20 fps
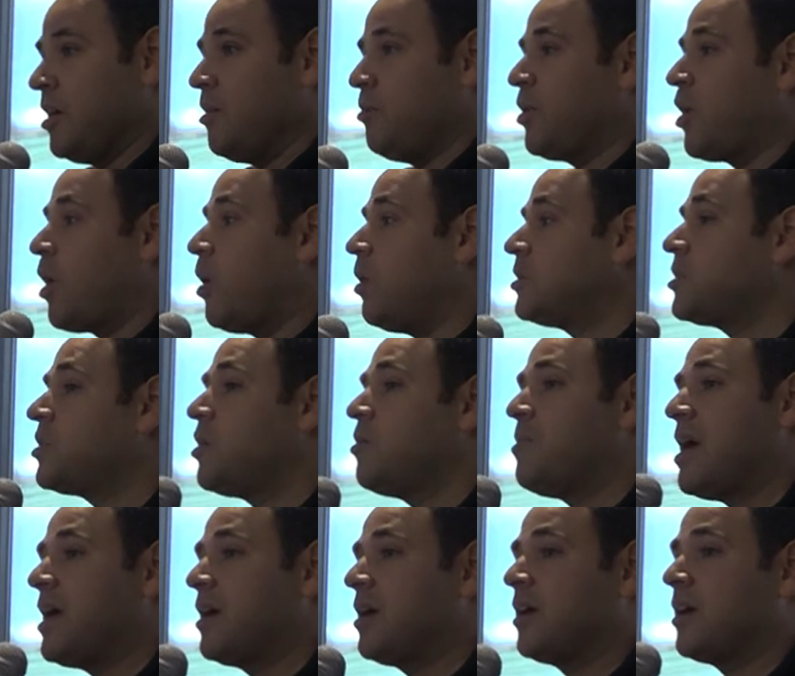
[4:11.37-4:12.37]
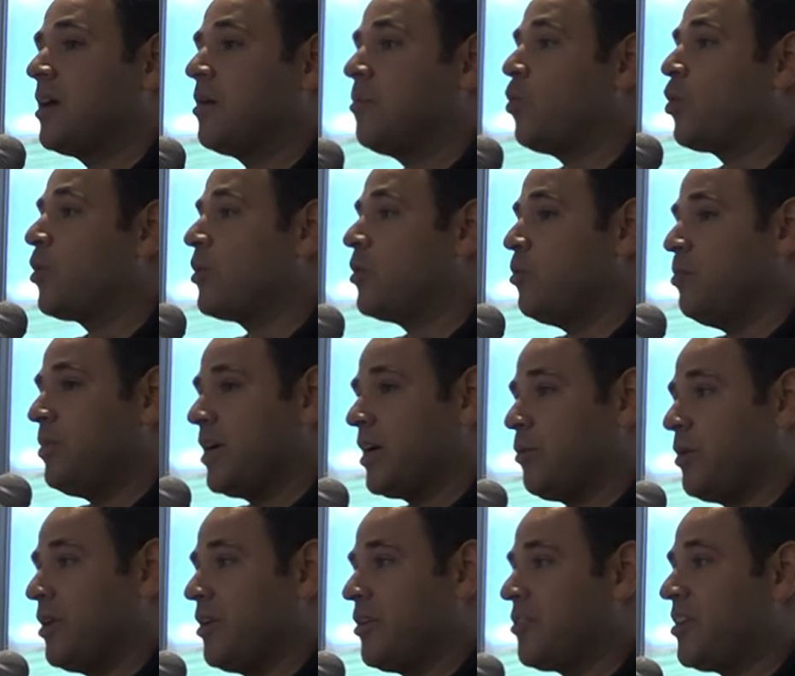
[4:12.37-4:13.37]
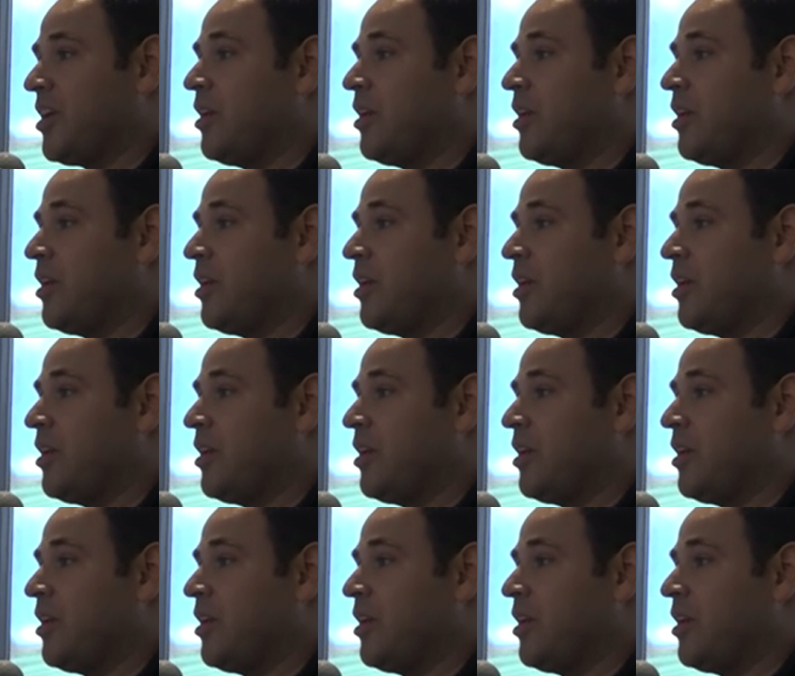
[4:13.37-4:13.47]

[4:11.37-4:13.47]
but also making it more ubiquitous.